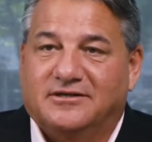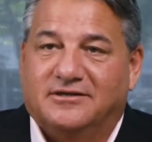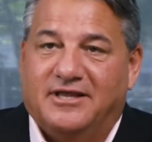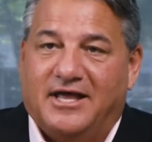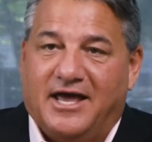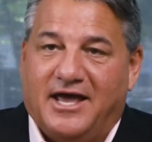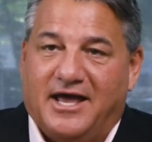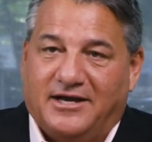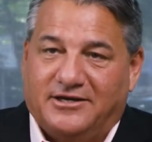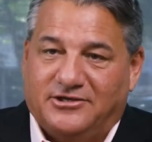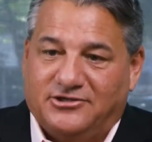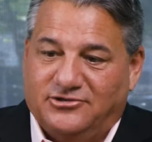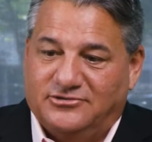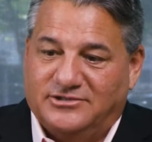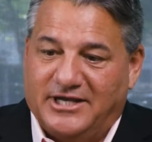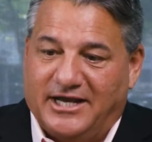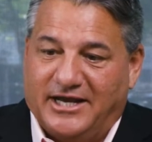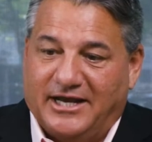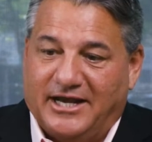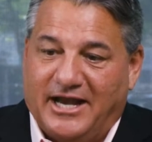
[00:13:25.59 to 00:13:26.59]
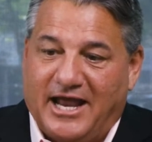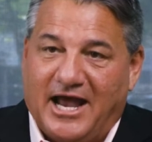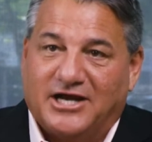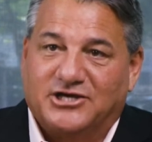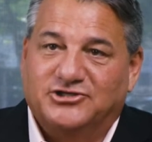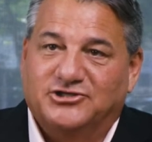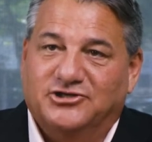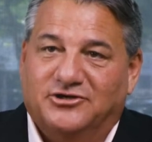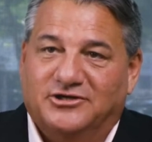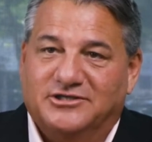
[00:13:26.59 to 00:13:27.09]
that you take an
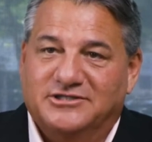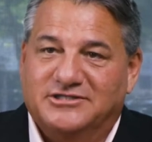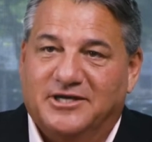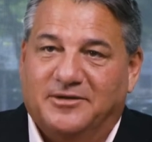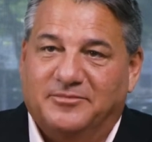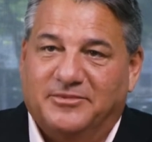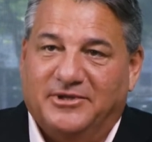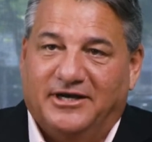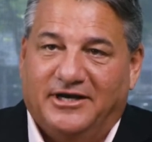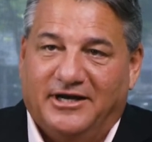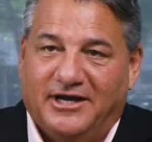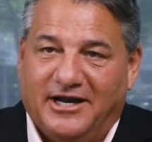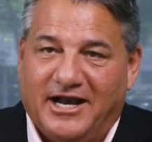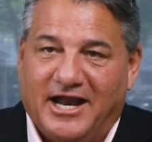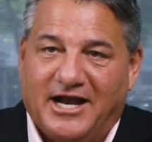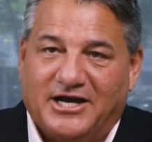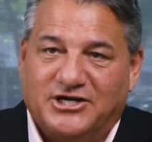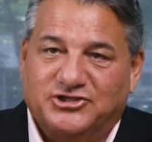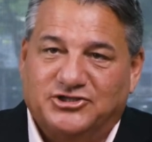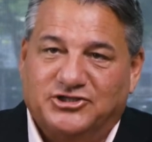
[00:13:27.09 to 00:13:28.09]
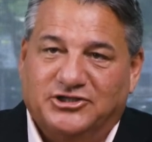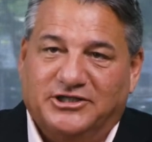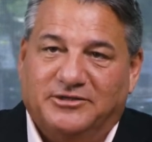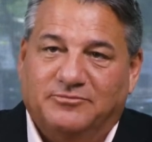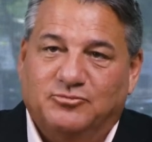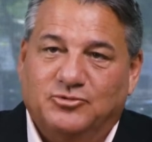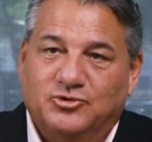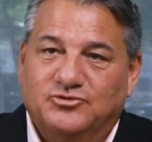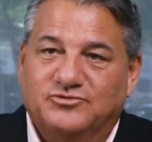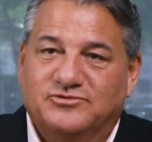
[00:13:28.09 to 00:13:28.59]
action on something and it actually
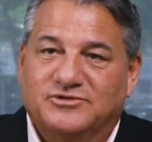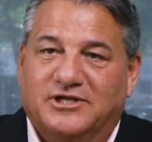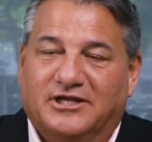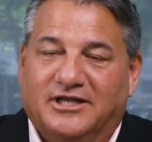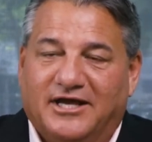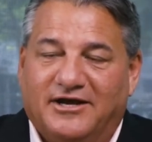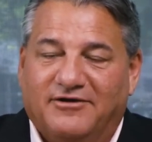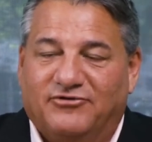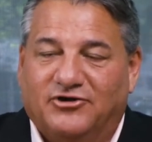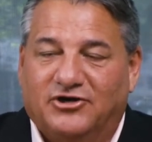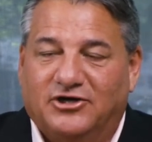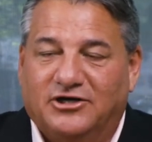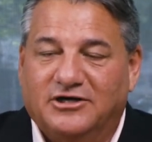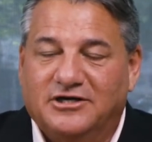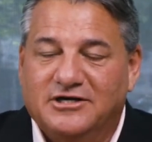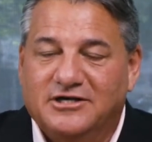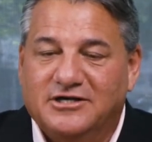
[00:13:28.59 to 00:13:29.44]
moves the lever,